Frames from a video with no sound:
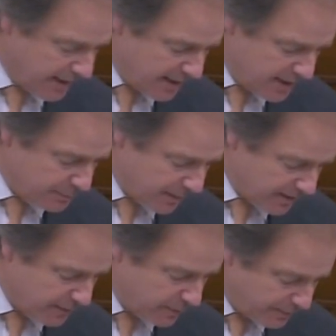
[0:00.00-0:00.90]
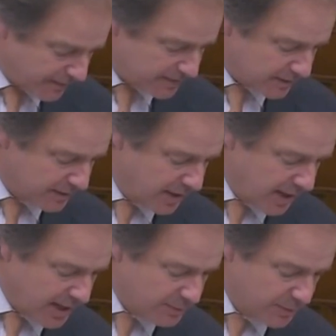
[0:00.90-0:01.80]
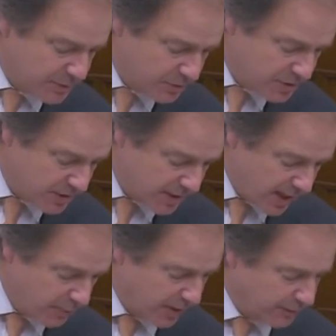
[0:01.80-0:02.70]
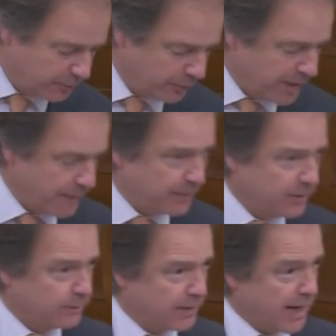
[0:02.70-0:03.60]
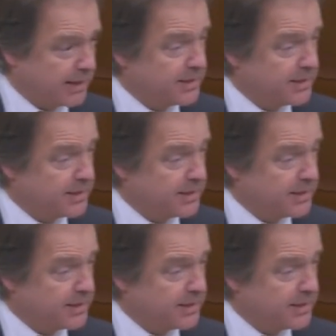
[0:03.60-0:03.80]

East Budleigh with Bicton has produced a wonderful neighbourhood plan.